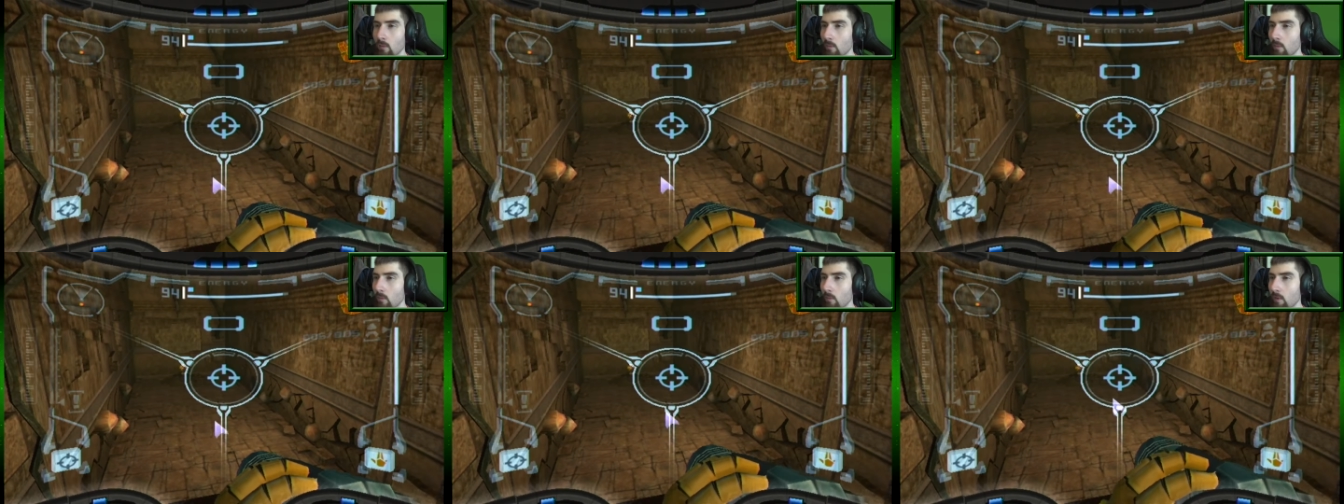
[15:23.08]

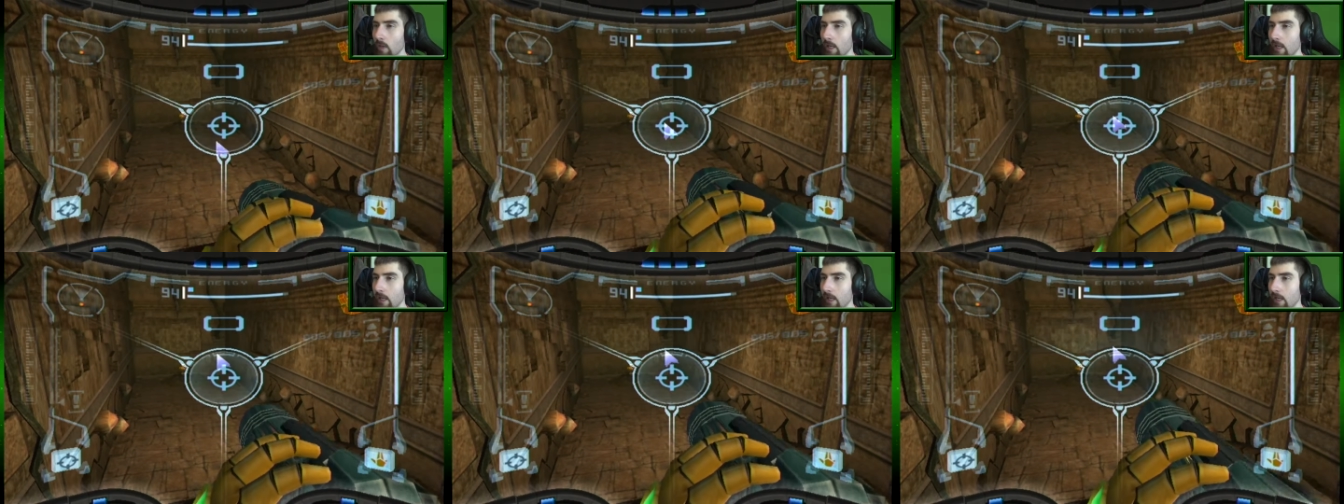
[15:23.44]

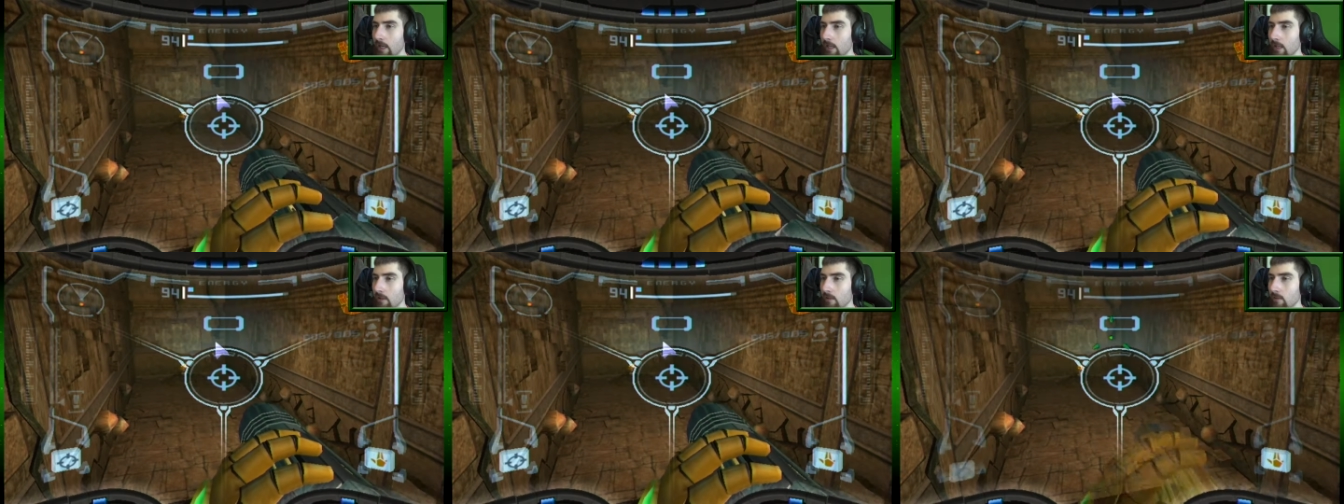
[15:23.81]

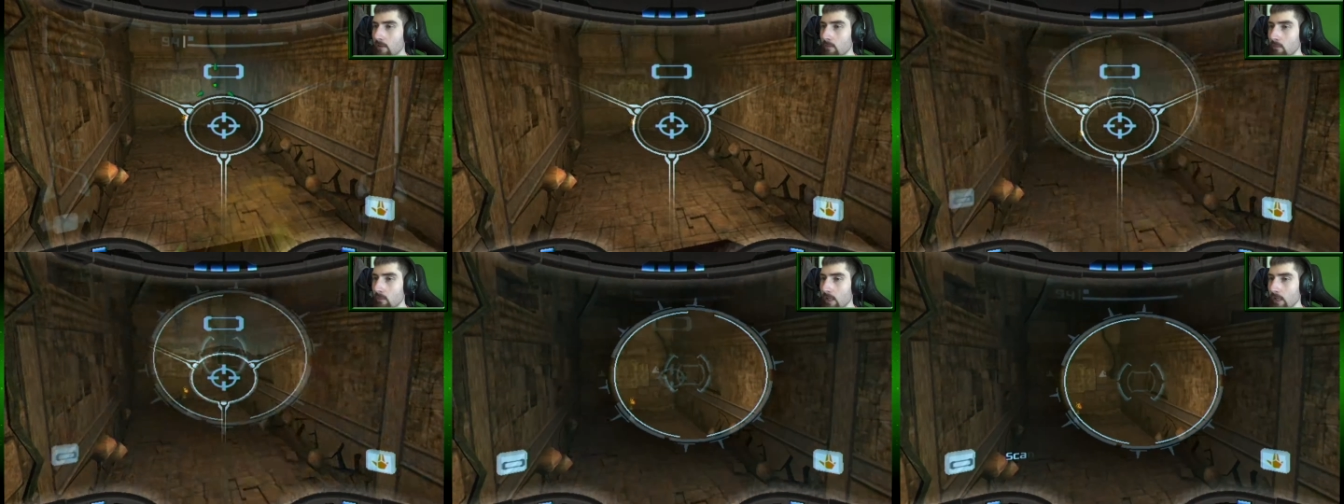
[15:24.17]
Wait.
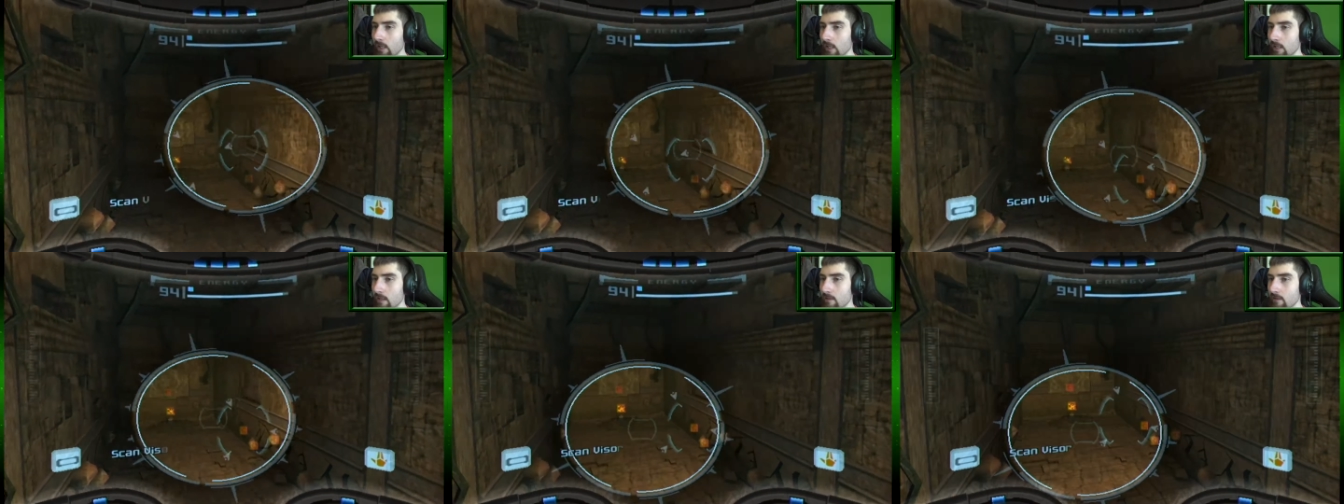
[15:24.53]
Why
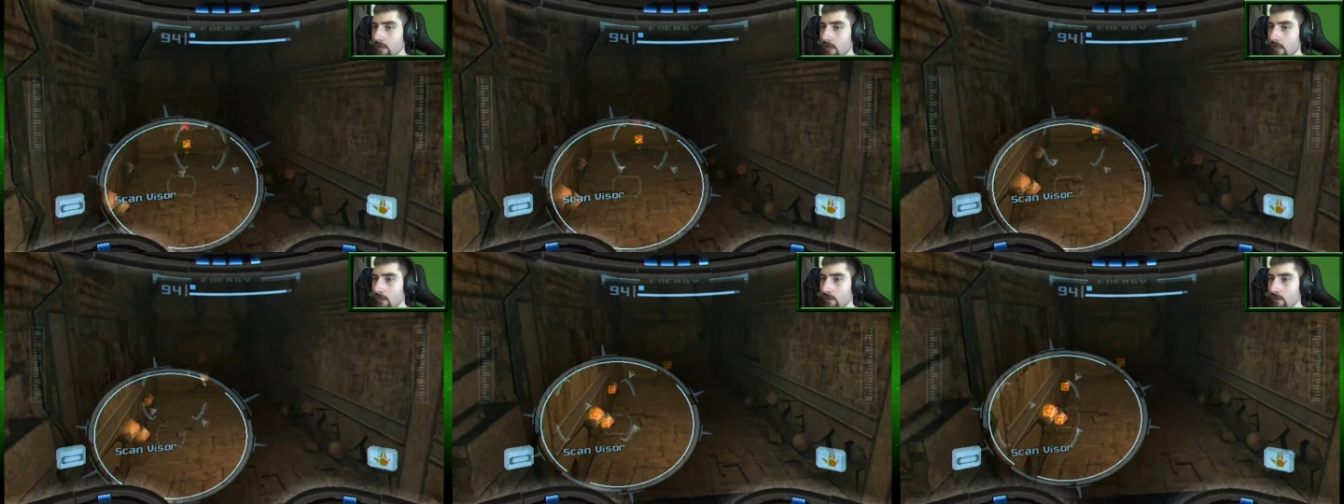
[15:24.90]
can I
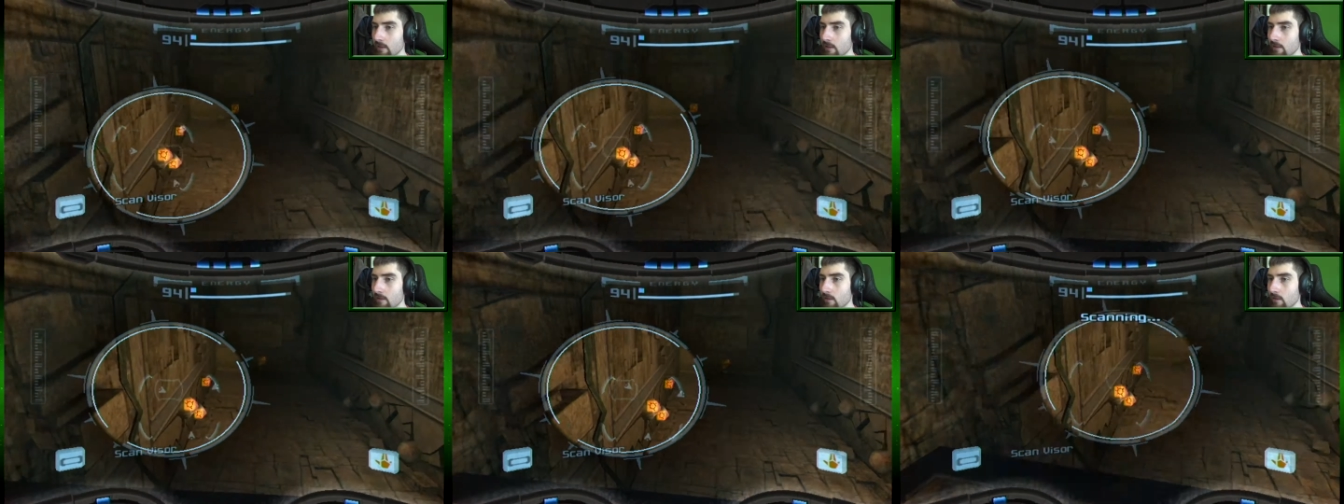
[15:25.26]
scan
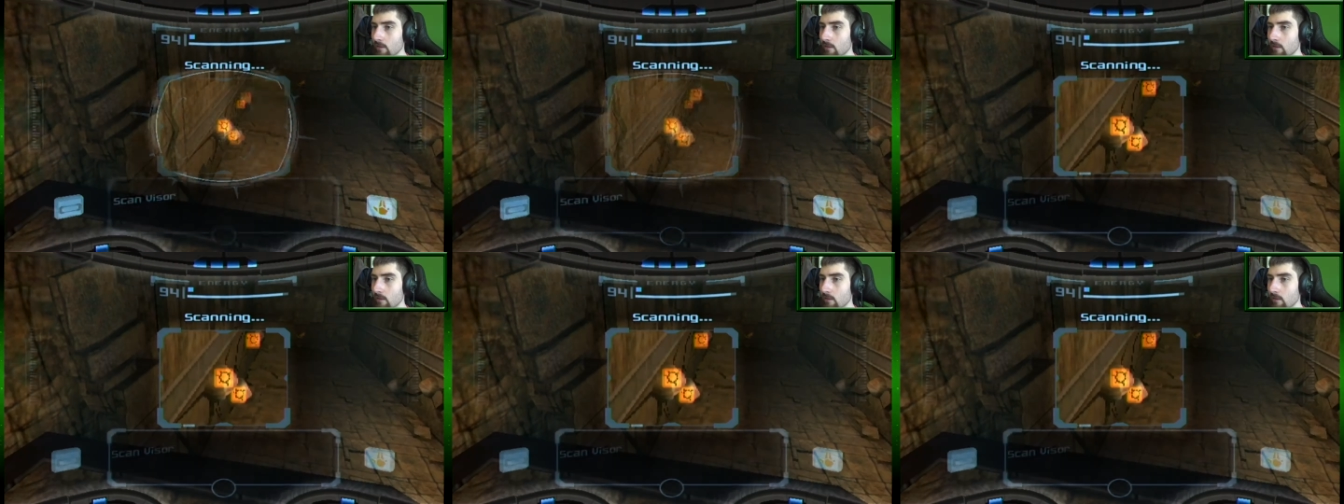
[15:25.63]
these?